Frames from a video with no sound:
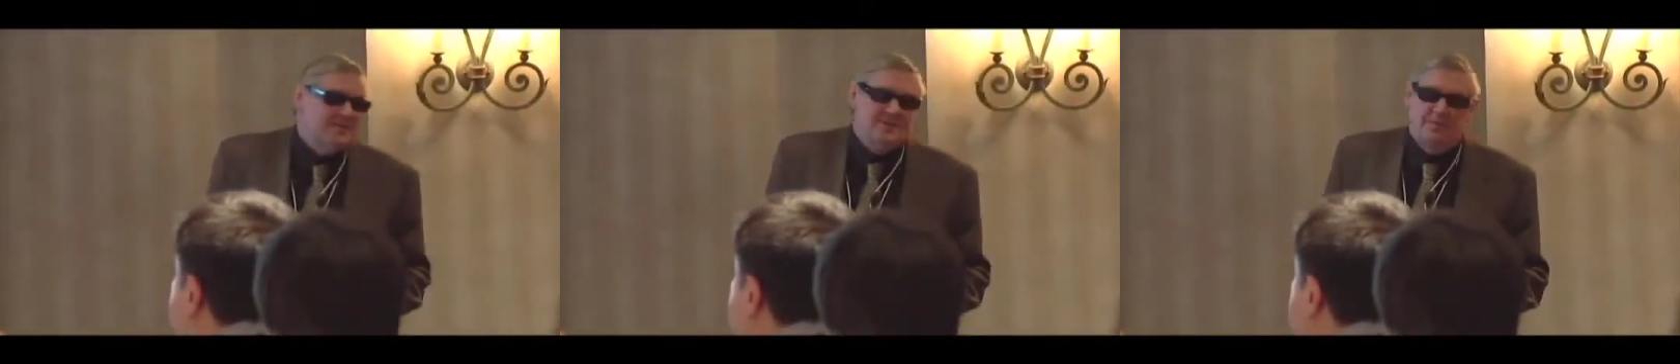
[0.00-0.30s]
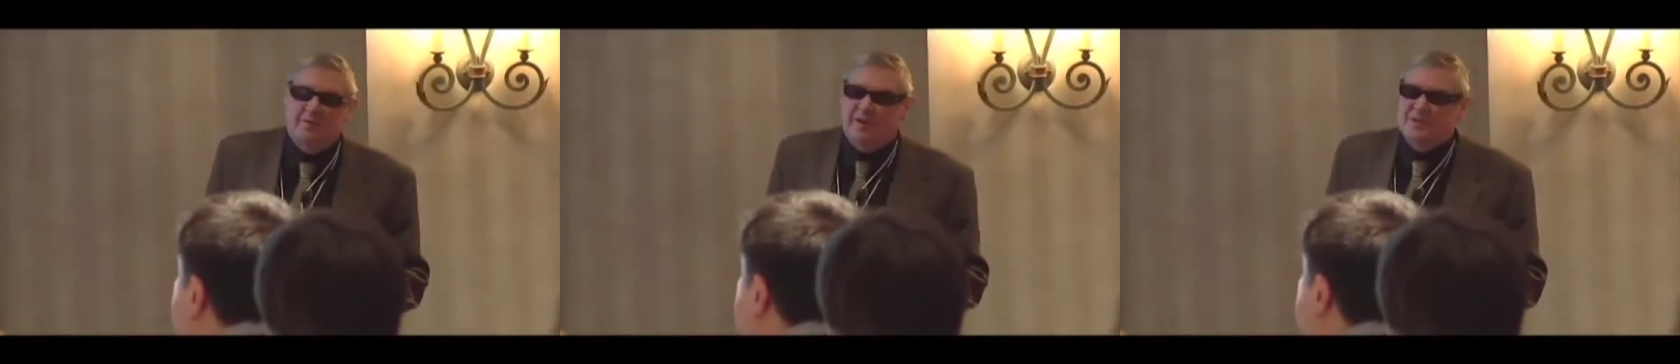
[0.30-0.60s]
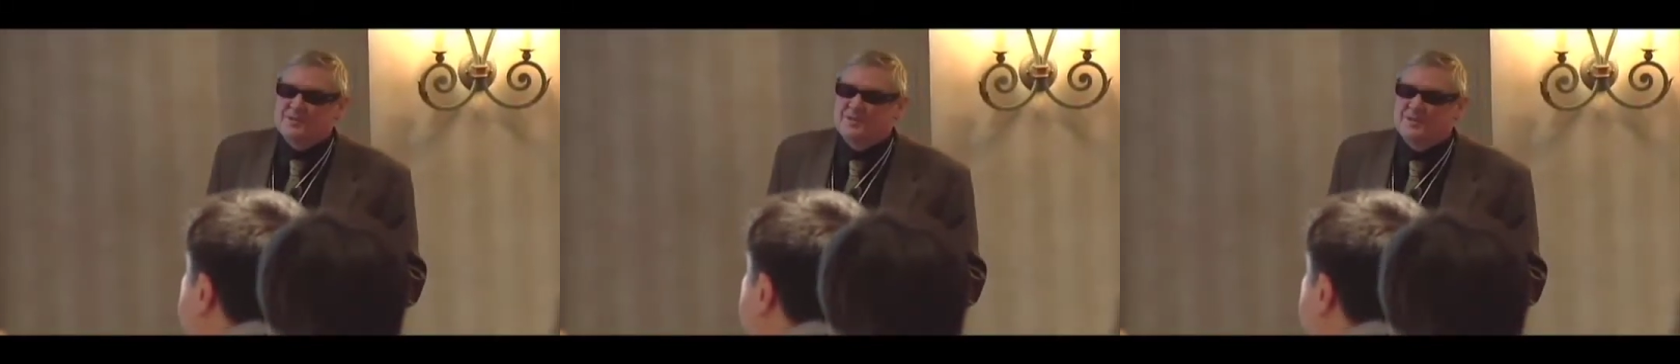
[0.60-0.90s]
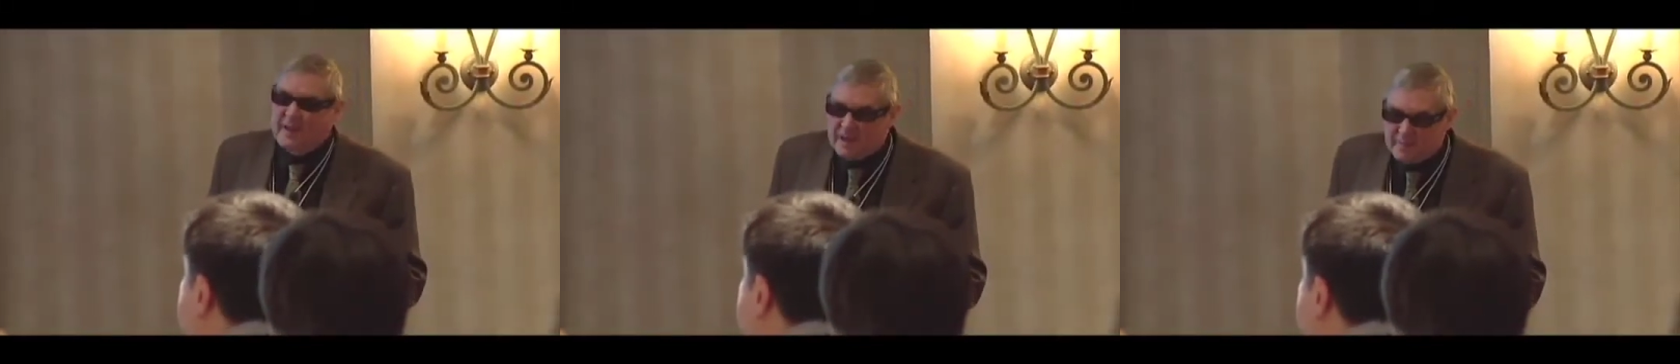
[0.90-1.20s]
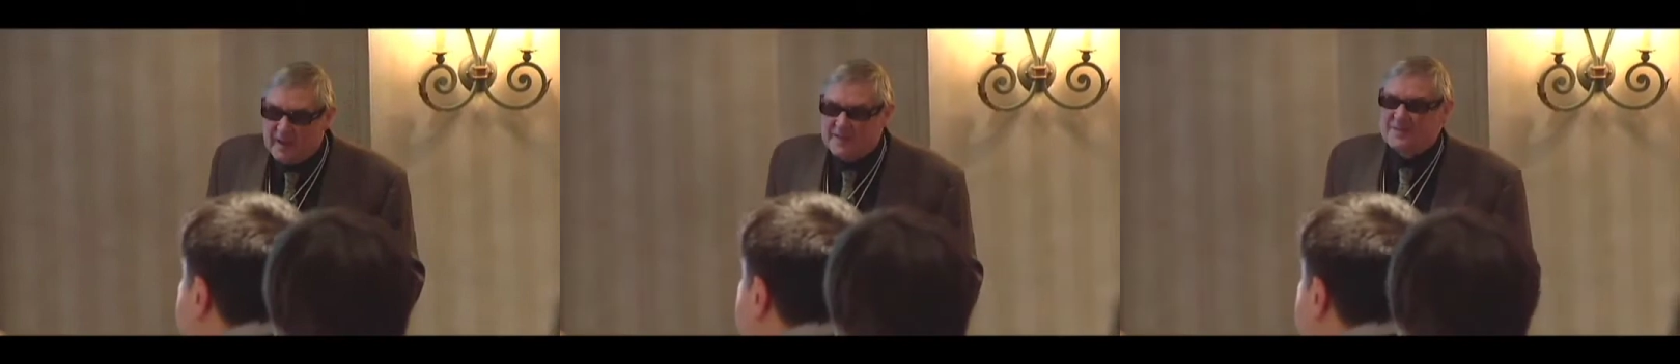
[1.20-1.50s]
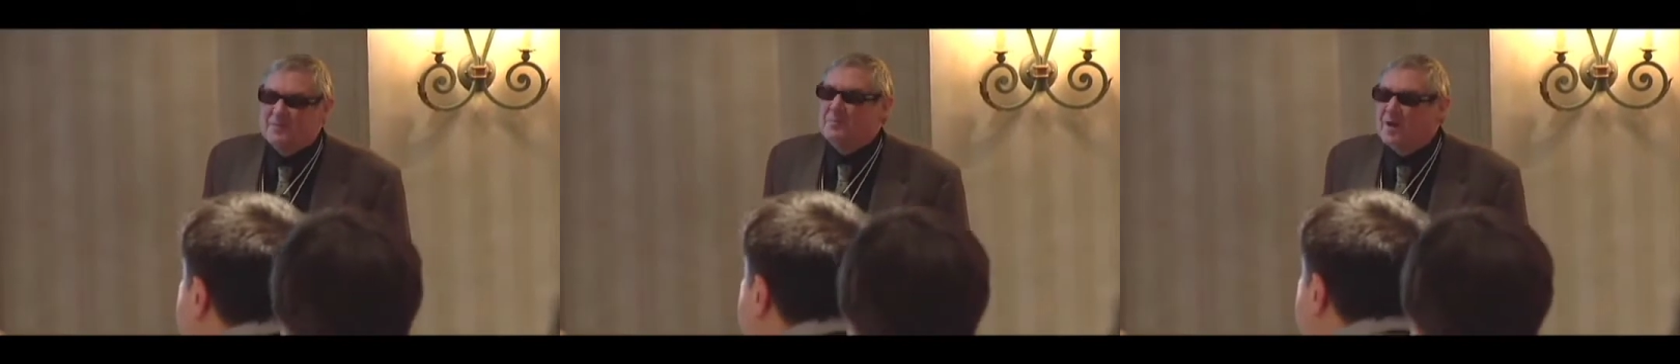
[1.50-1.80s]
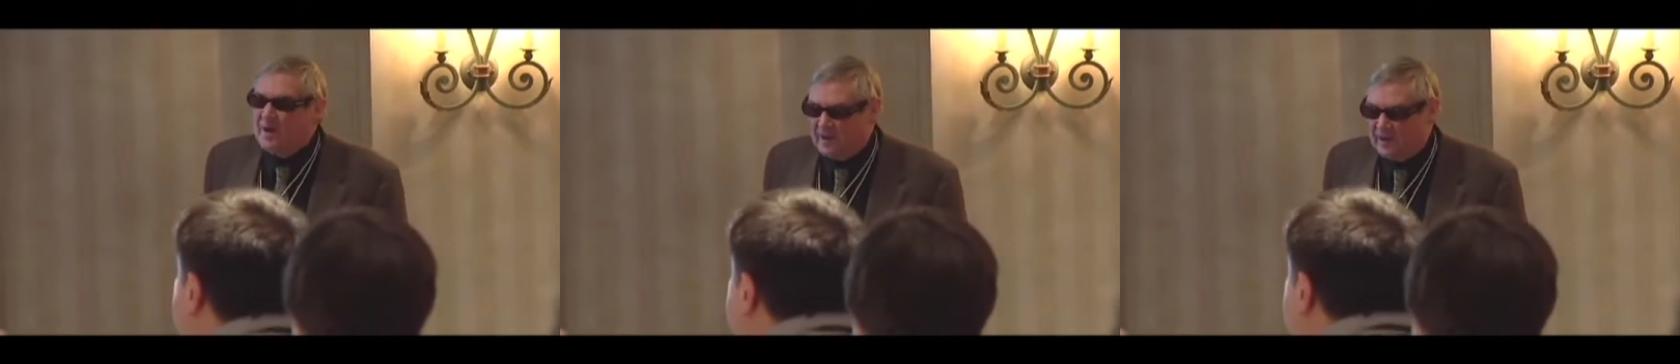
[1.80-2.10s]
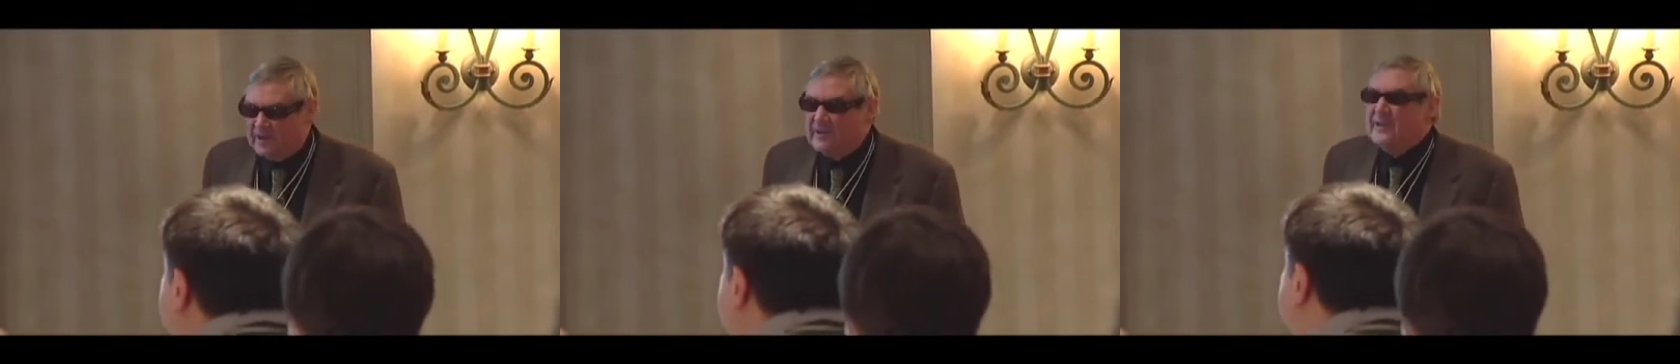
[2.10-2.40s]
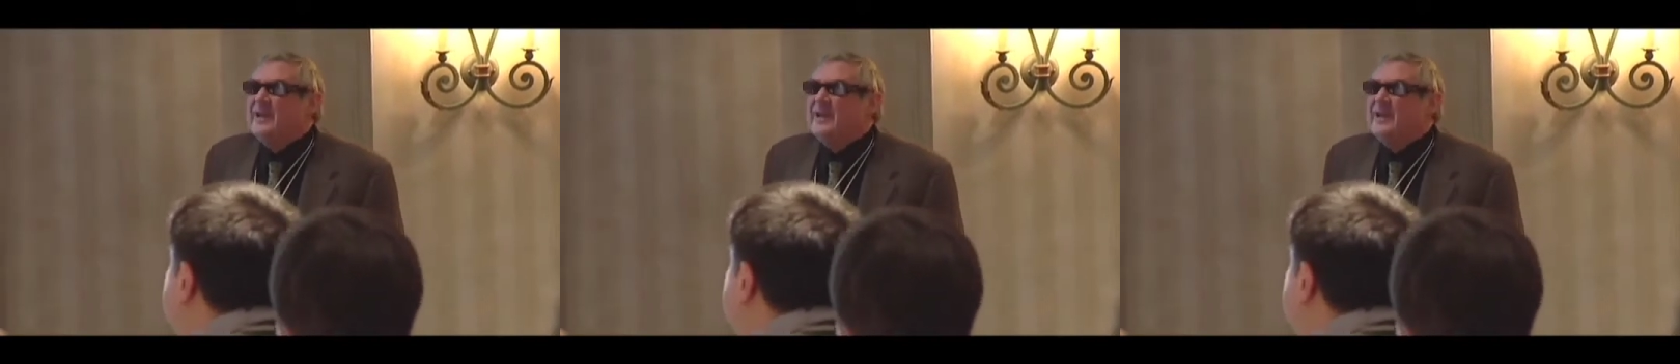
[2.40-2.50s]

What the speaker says: simulation database and model,